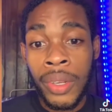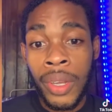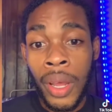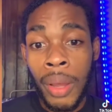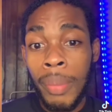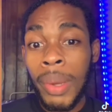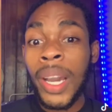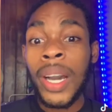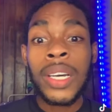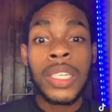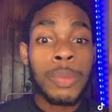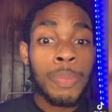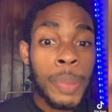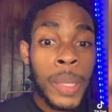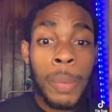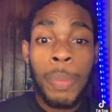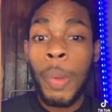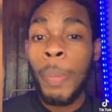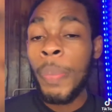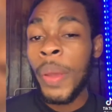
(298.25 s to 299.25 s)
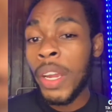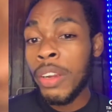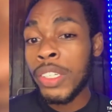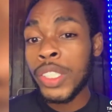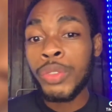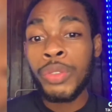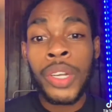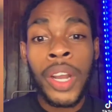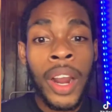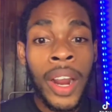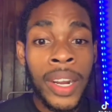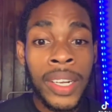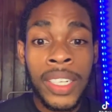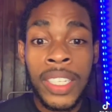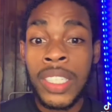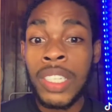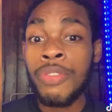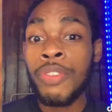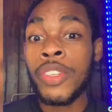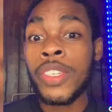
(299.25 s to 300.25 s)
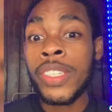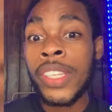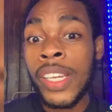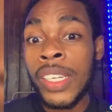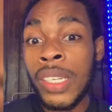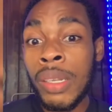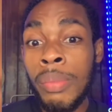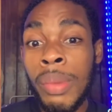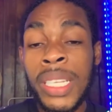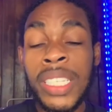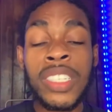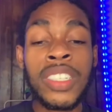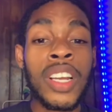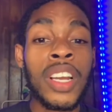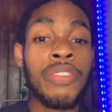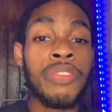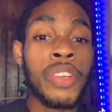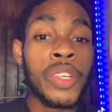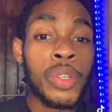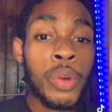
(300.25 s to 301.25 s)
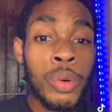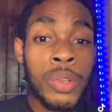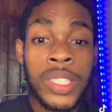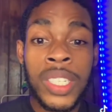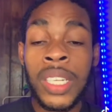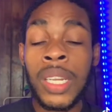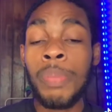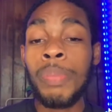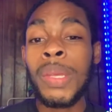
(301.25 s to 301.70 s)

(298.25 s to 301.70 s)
Because people perish regardless. If you send the message or if you don't send it,